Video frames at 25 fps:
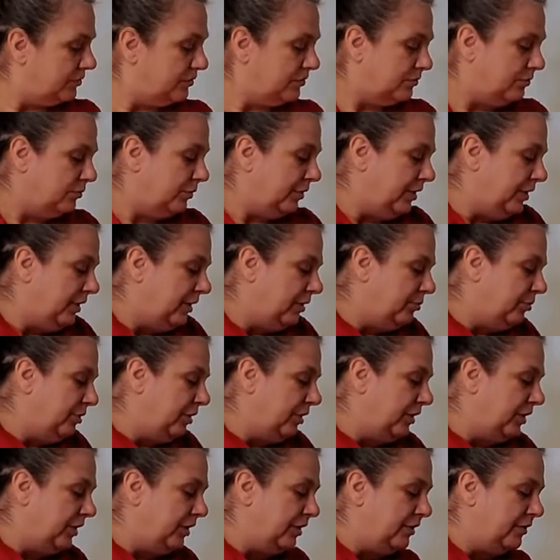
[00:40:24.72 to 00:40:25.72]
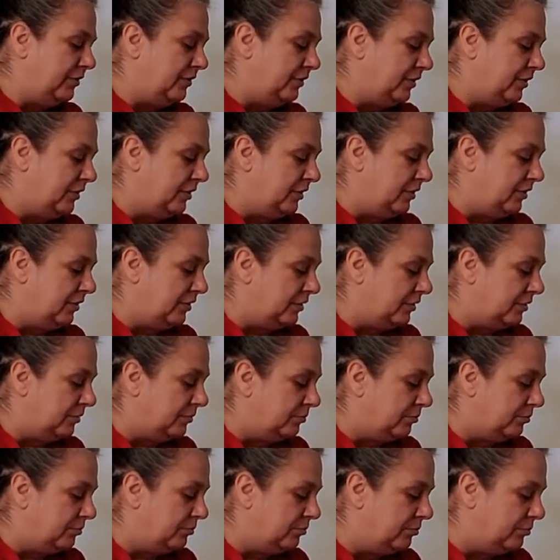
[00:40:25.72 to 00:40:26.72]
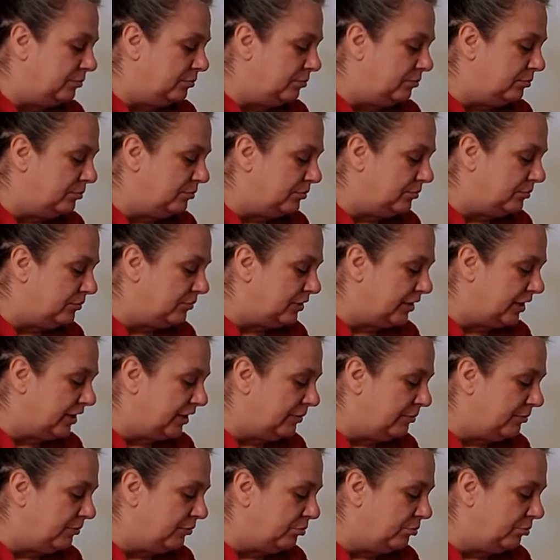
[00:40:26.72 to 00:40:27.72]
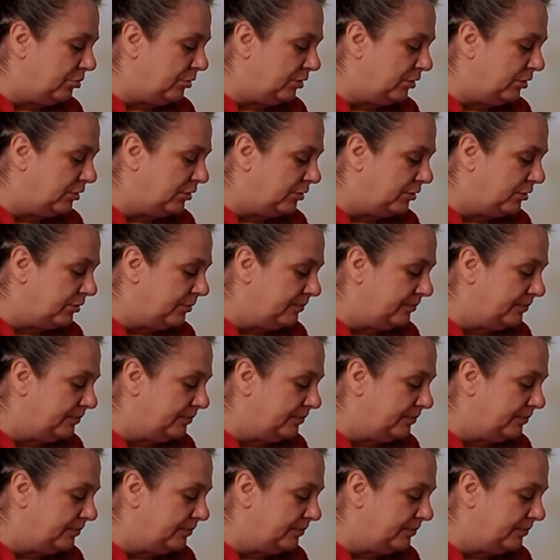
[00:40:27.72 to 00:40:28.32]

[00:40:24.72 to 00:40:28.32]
ready. I'm going to add the tabs of butter.